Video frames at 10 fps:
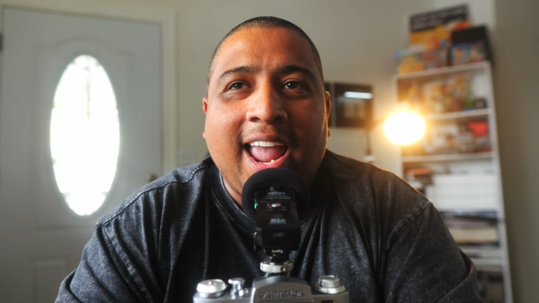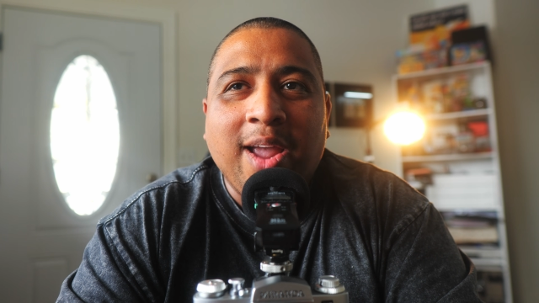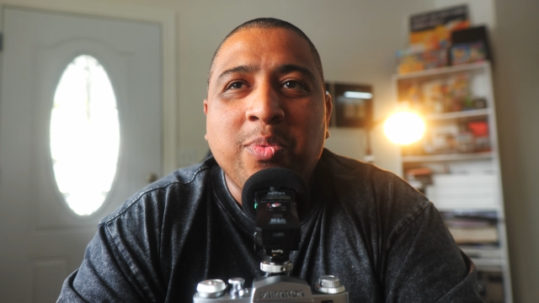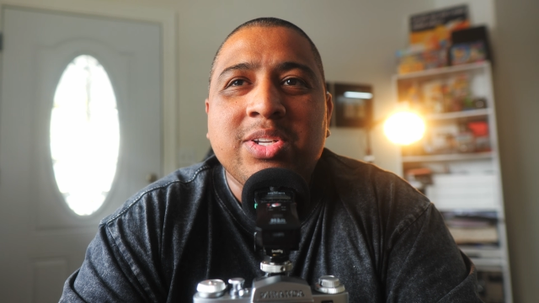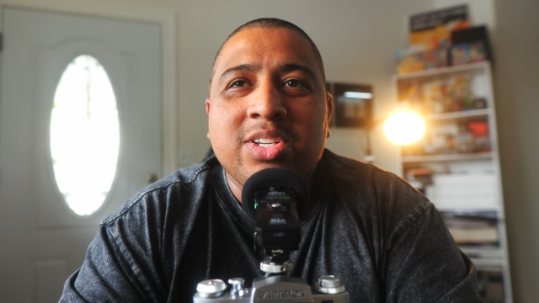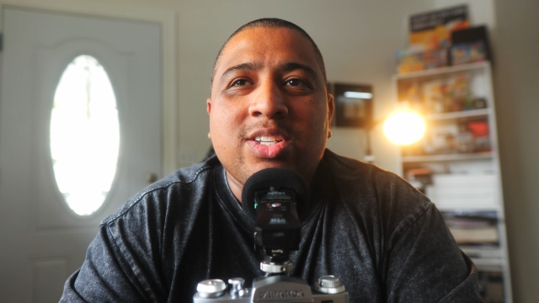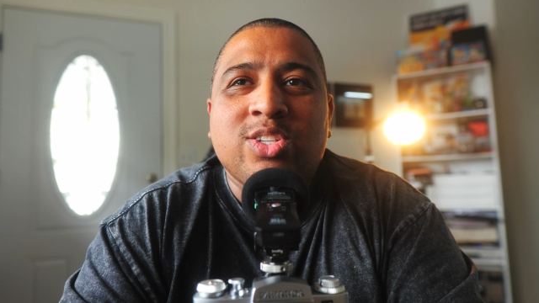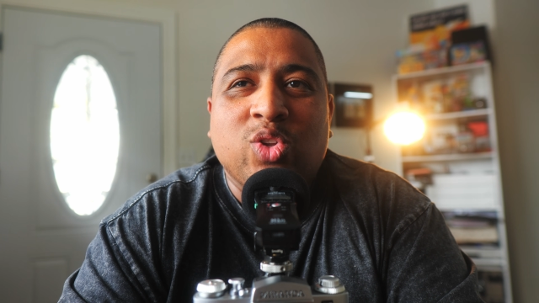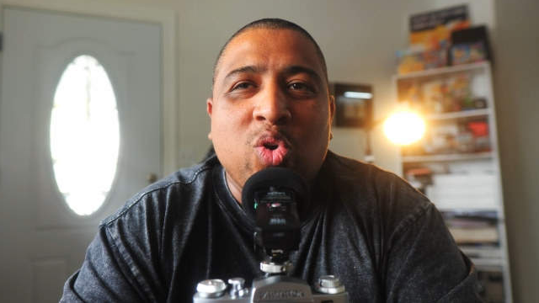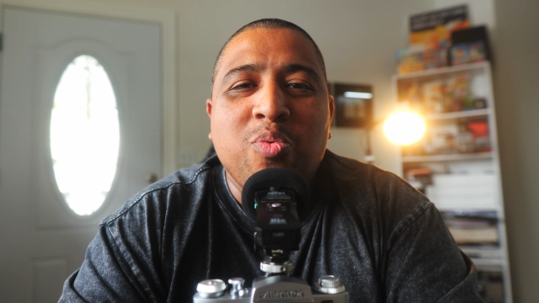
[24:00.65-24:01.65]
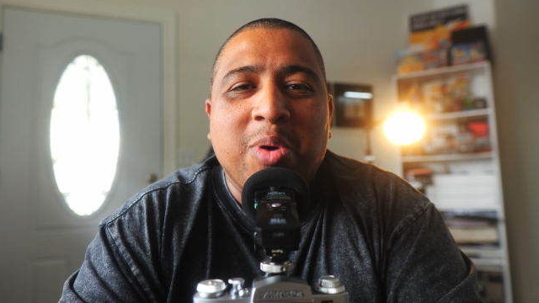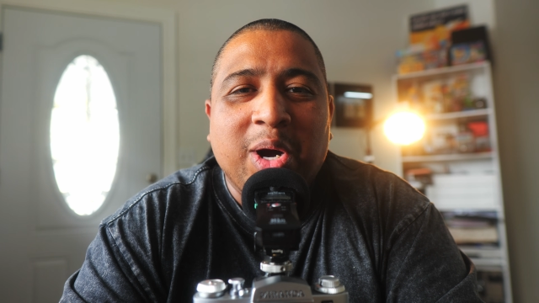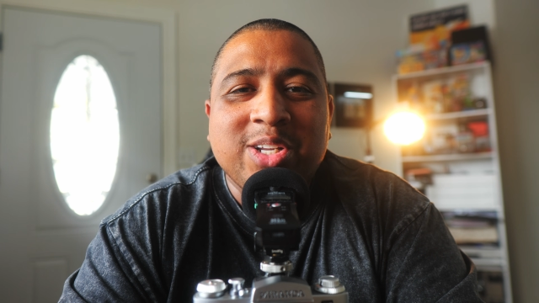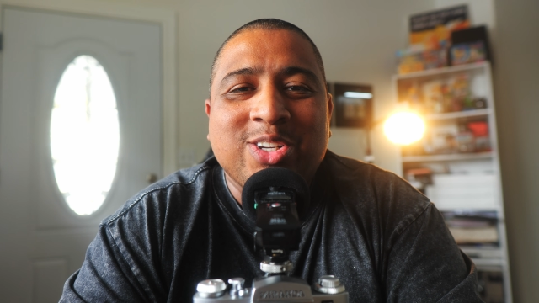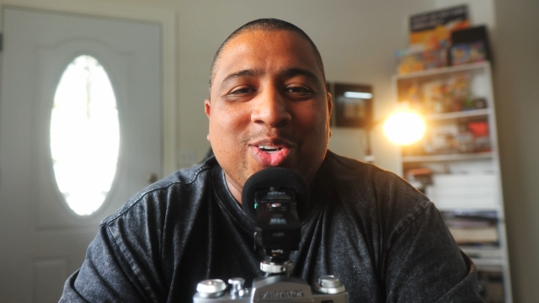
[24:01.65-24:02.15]
It was just too
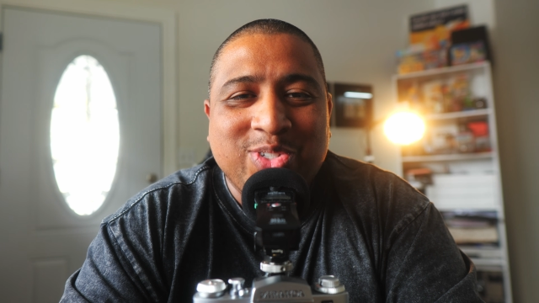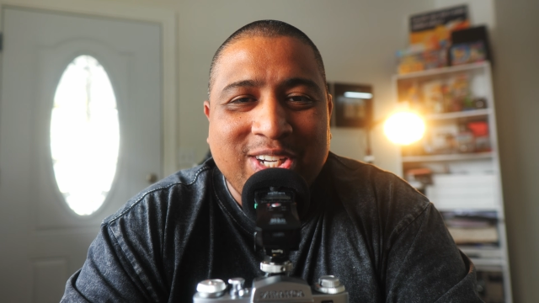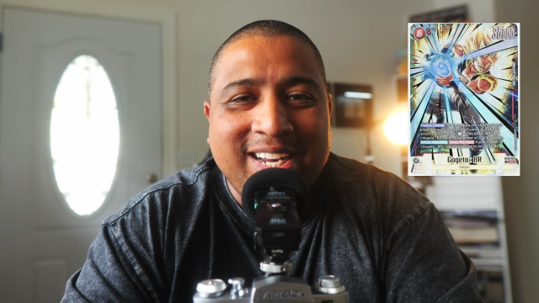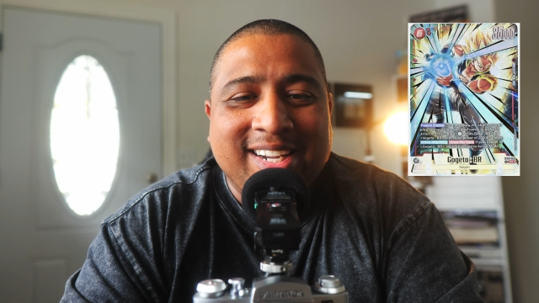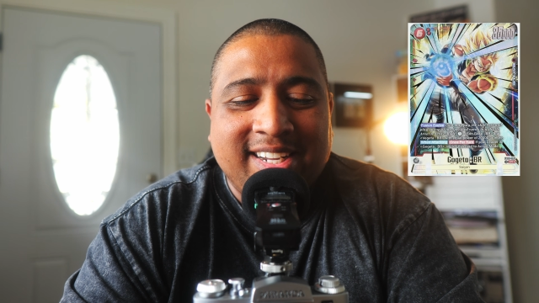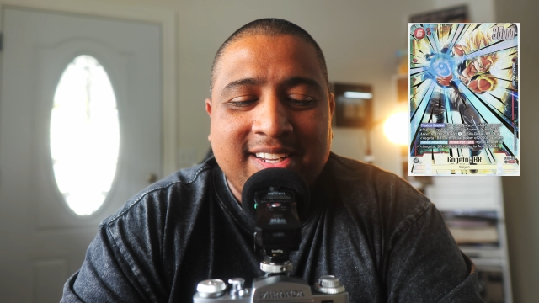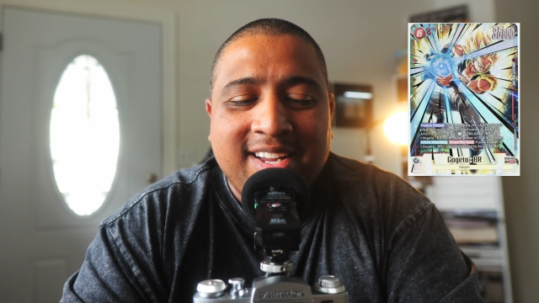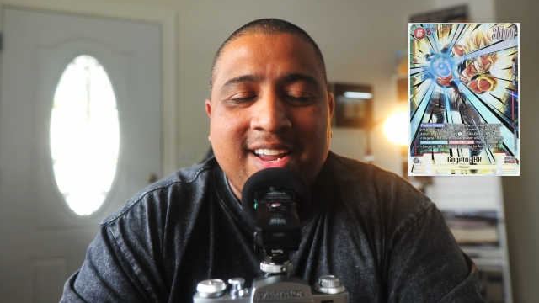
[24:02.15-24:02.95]
much Gogeta.